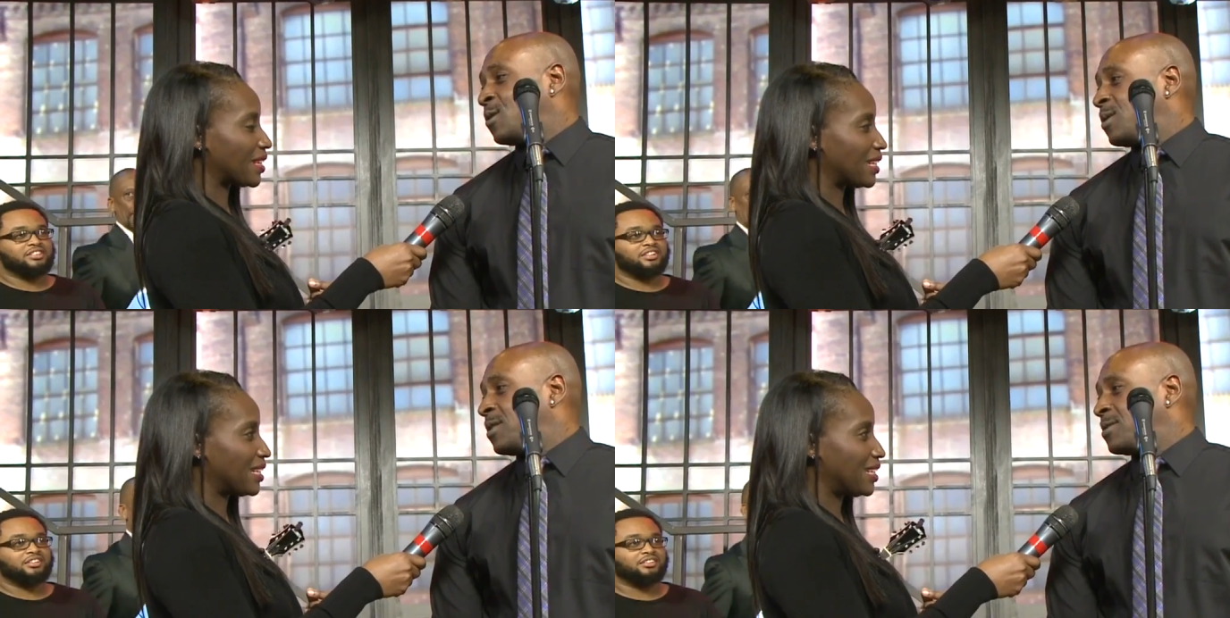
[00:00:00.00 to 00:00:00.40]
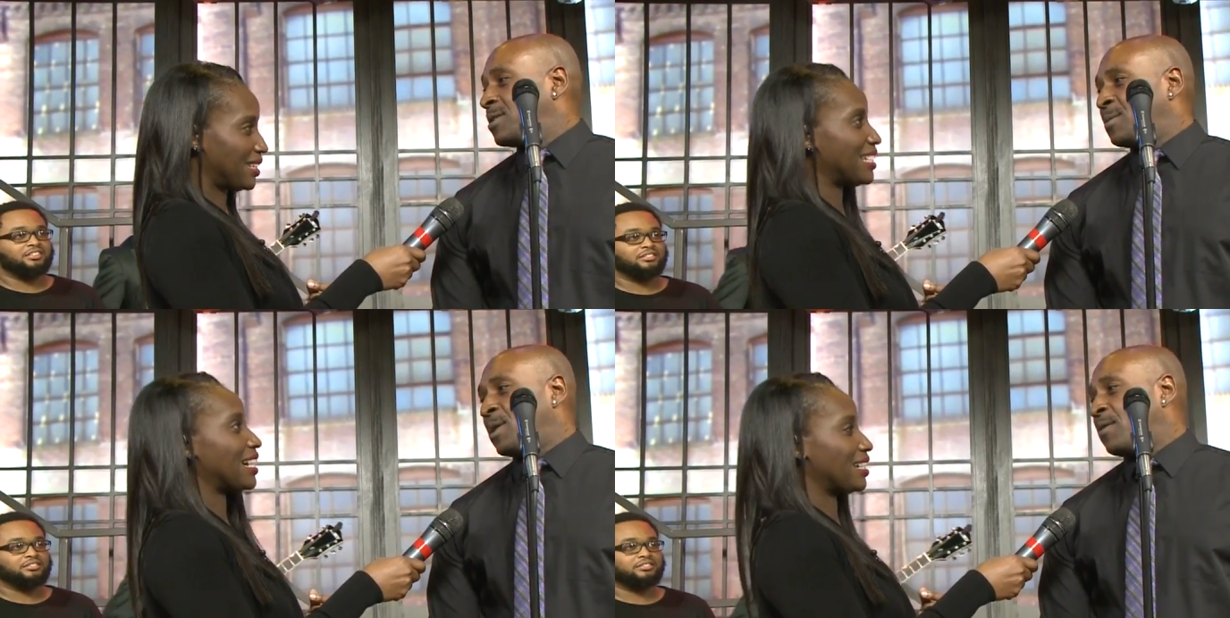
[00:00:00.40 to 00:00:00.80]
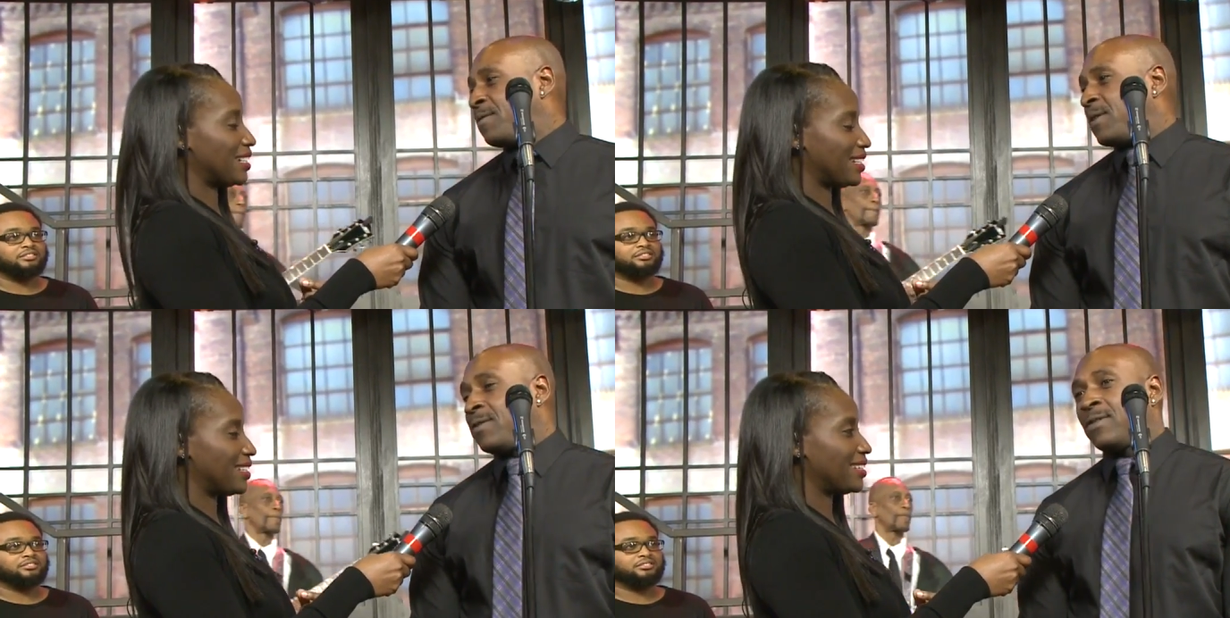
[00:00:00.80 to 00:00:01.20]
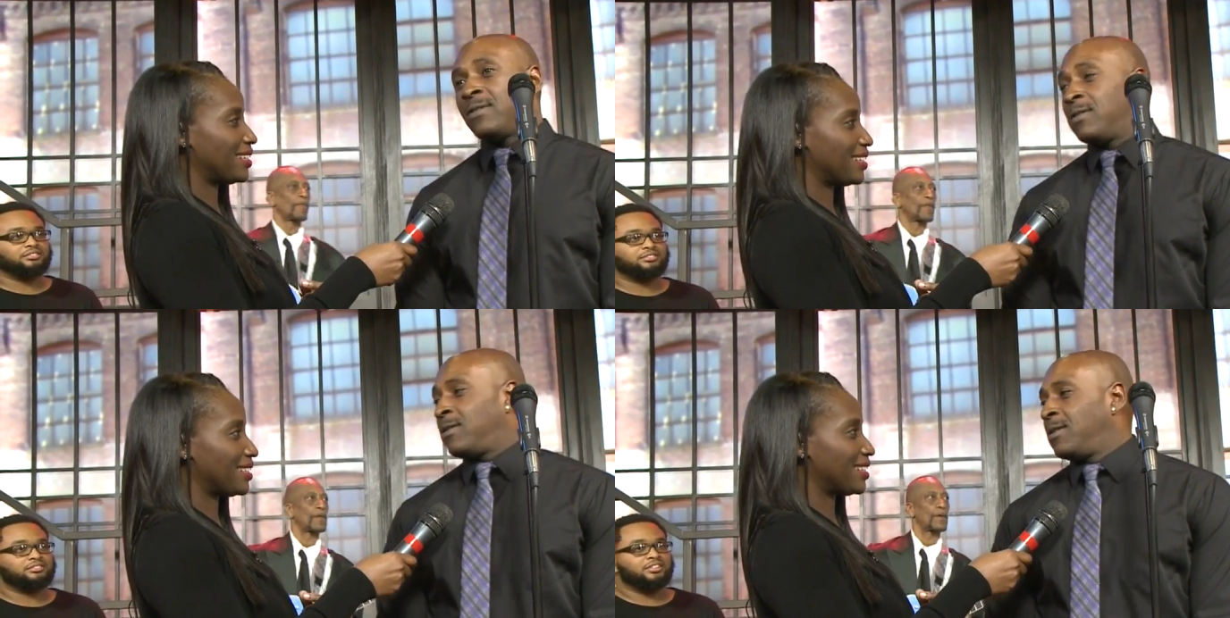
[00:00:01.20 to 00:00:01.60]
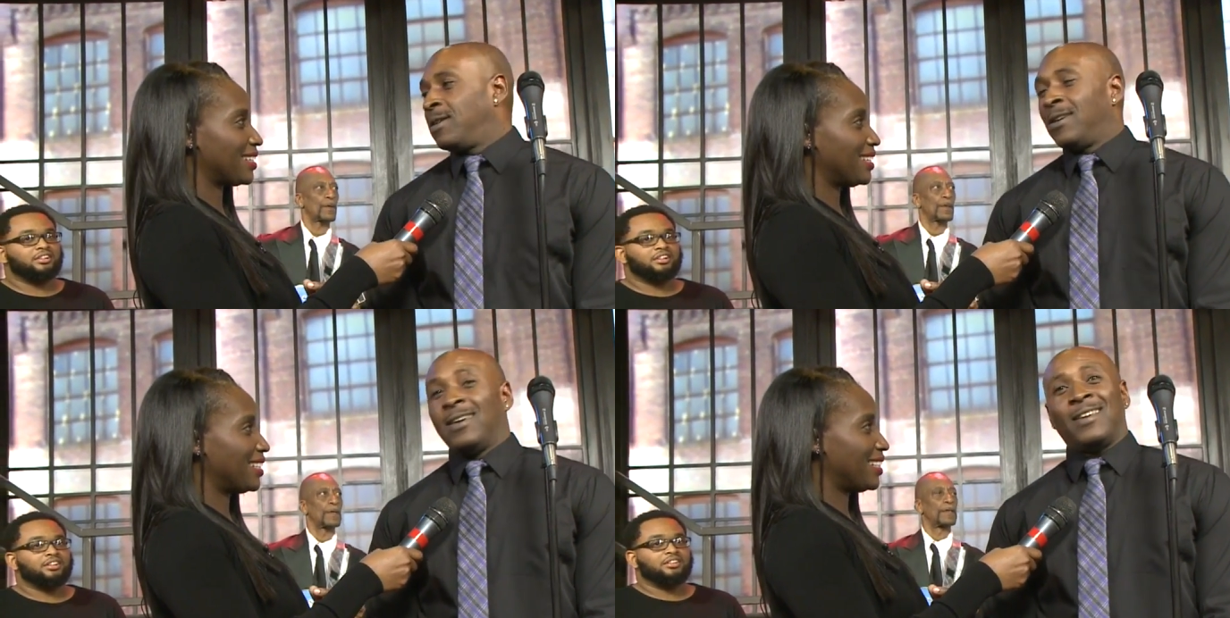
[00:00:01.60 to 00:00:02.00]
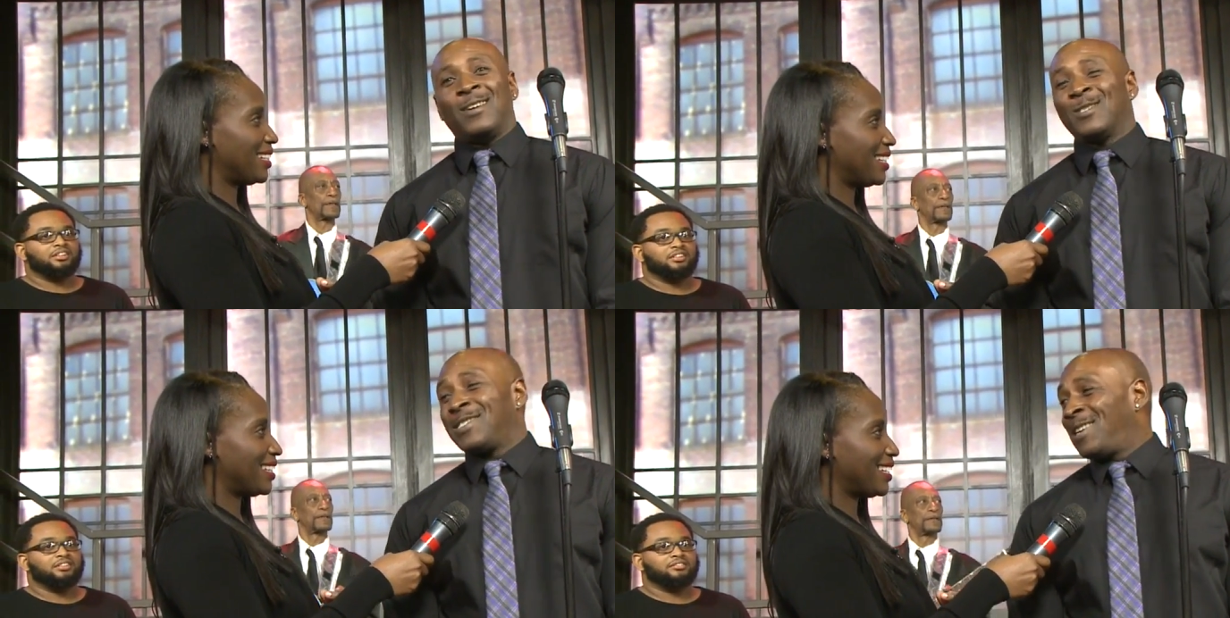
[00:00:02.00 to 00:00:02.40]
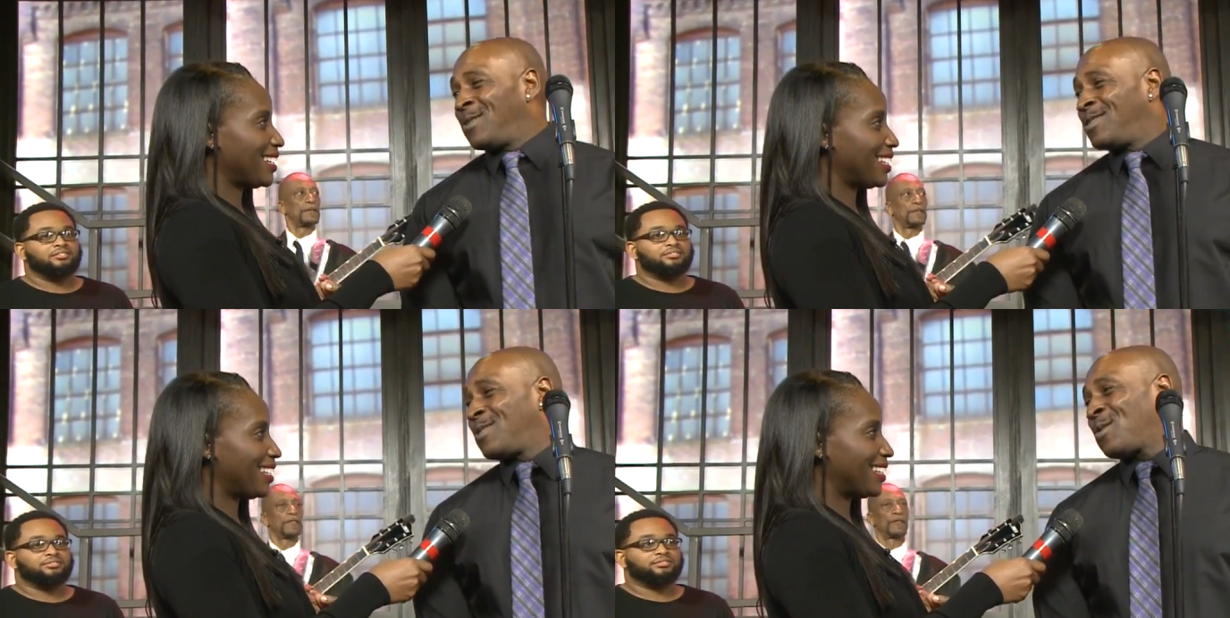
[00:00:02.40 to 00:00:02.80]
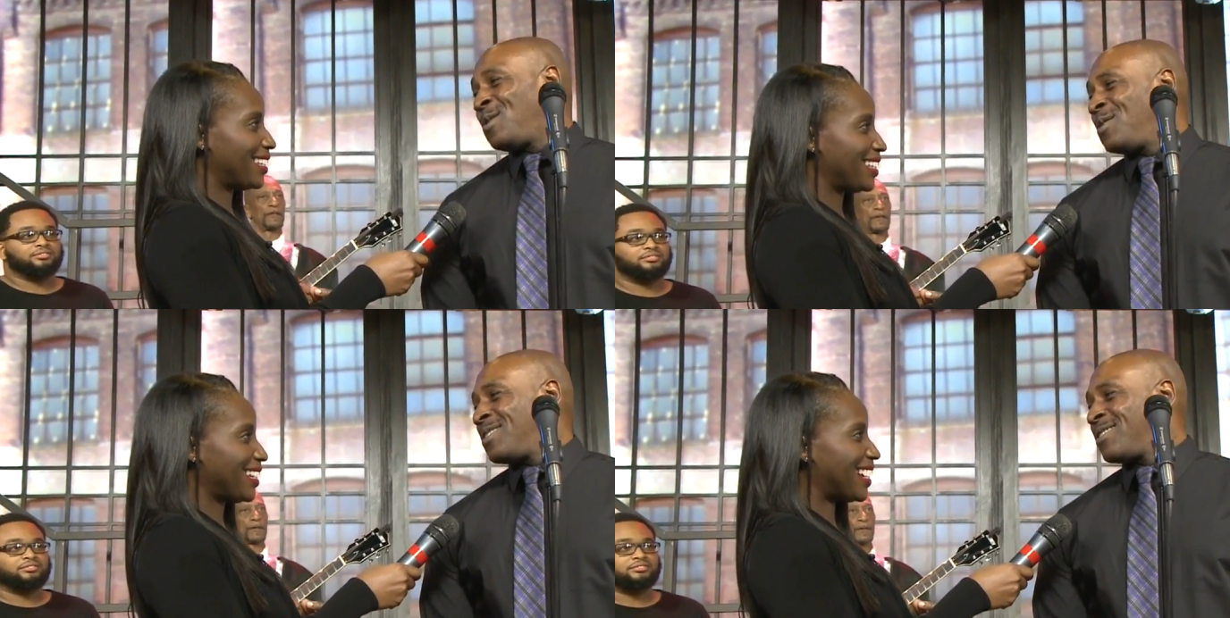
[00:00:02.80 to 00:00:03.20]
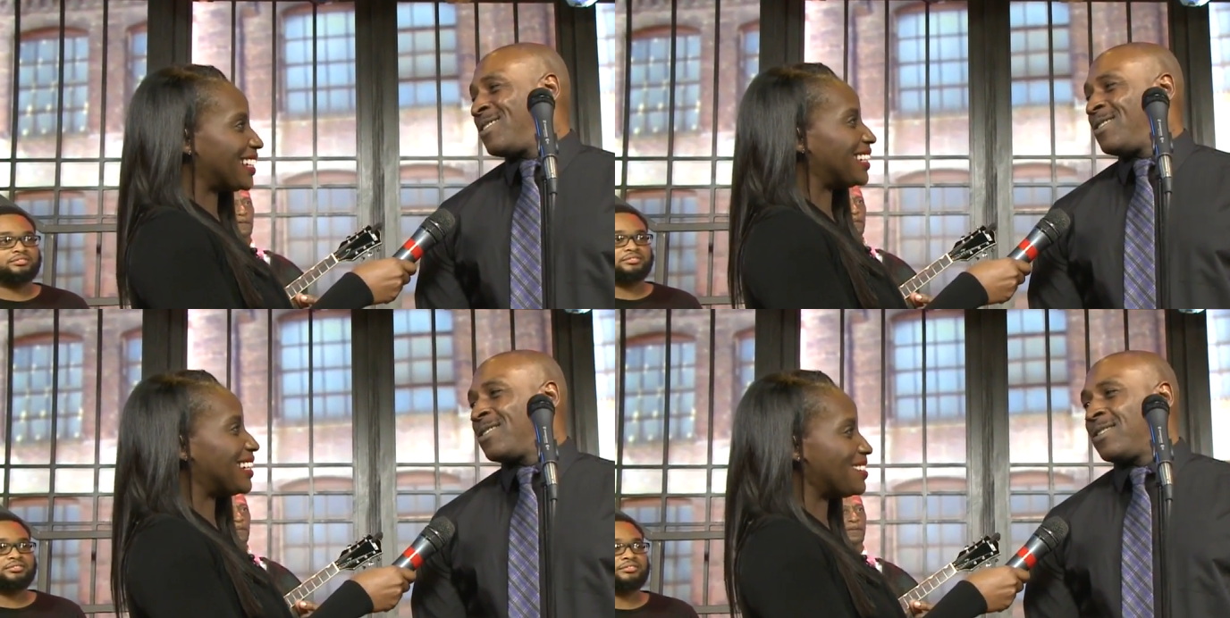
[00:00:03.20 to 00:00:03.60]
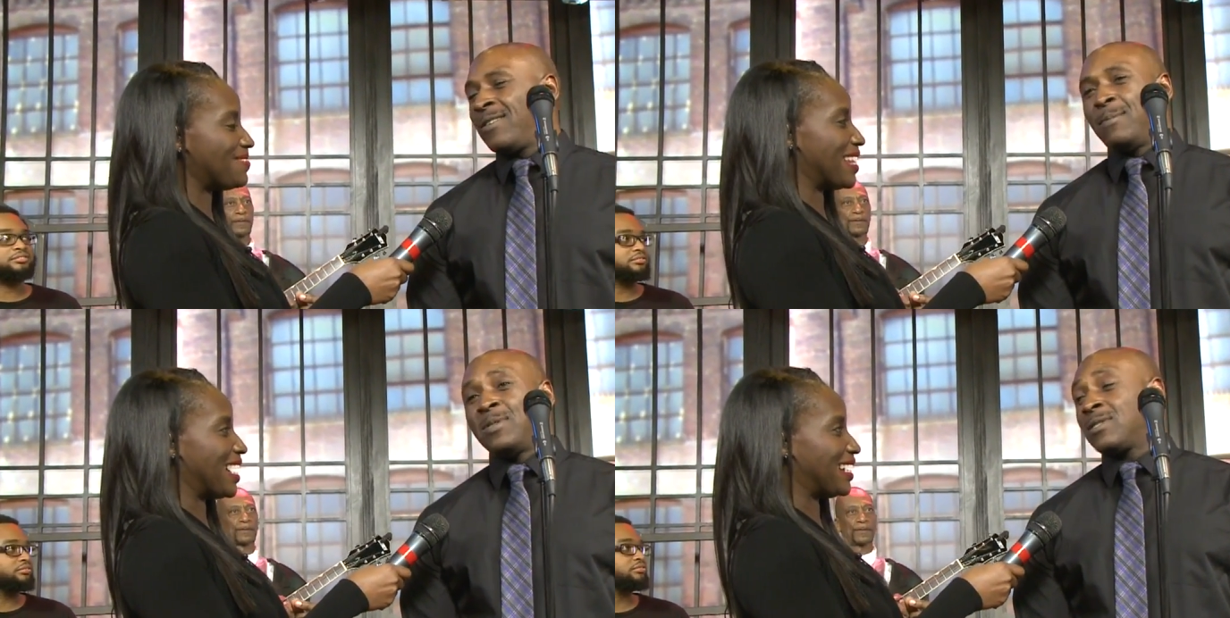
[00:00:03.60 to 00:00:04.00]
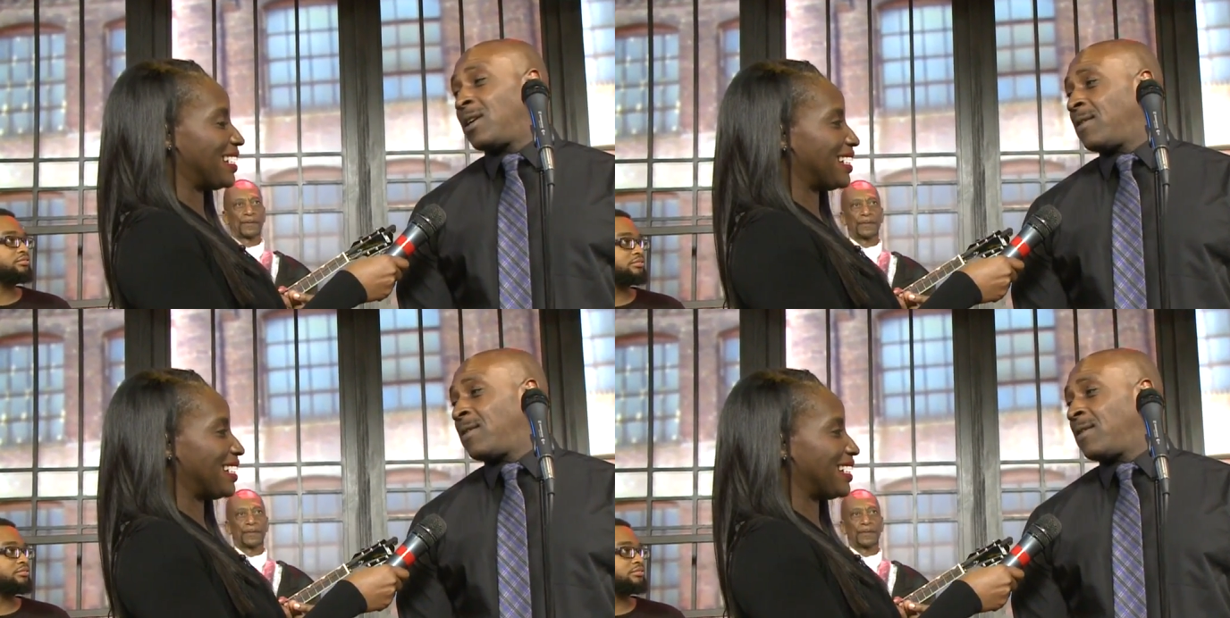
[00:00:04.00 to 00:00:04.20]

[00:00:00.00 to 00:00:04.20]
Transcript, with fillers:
Speaker 1: doing it, jumped yeah. out on faith, and years later it's growing. So I'm just